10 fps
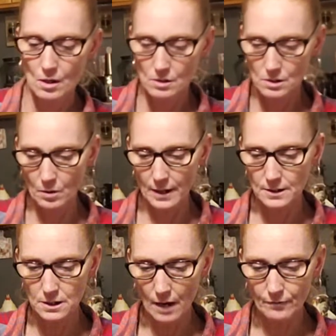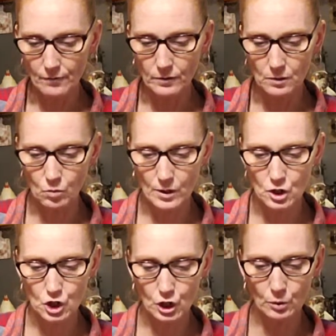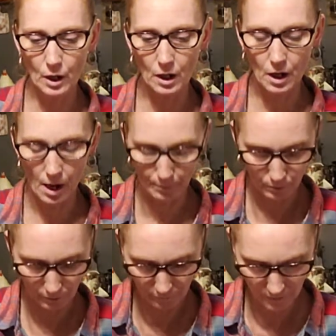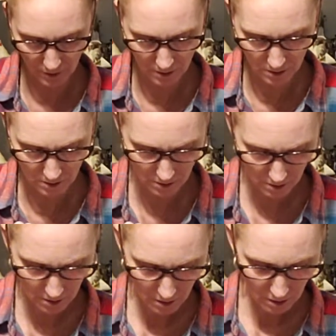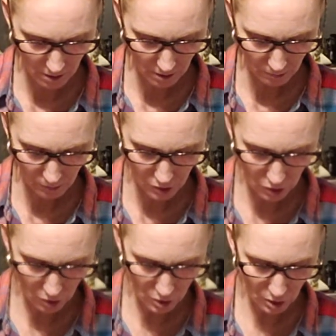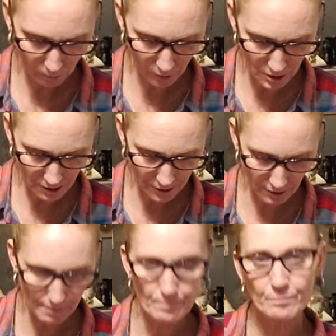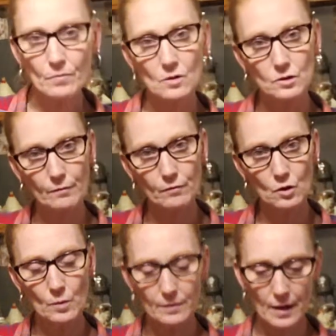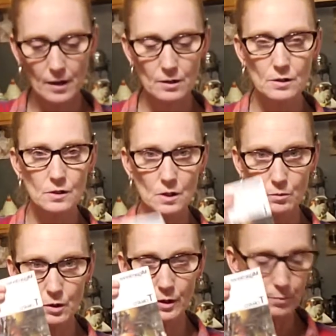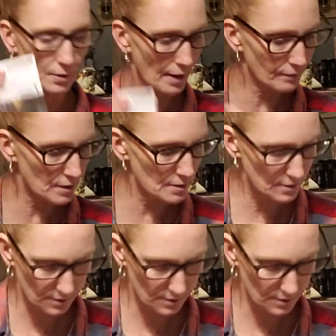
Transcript: So I definitely want to do a couple of these, which they're super tiny. There's a few in there, so we're going to plant these